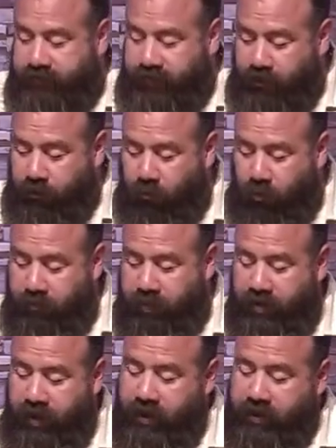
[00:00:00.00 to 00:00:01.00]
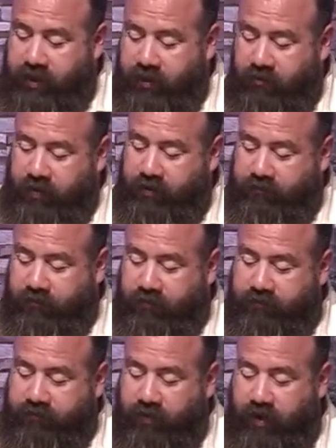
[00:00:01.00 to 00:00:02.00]
Dear woman, here is your
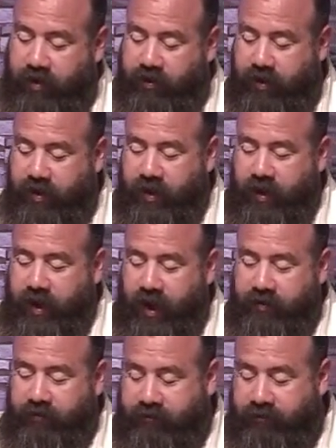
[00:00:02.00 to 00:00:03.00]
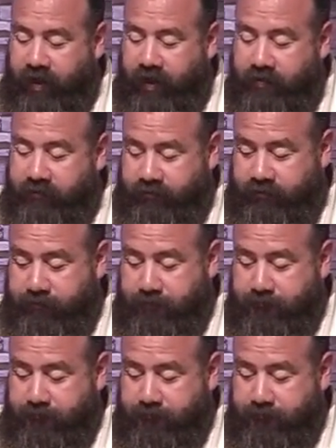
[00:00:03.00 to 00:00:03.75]
son. And He says,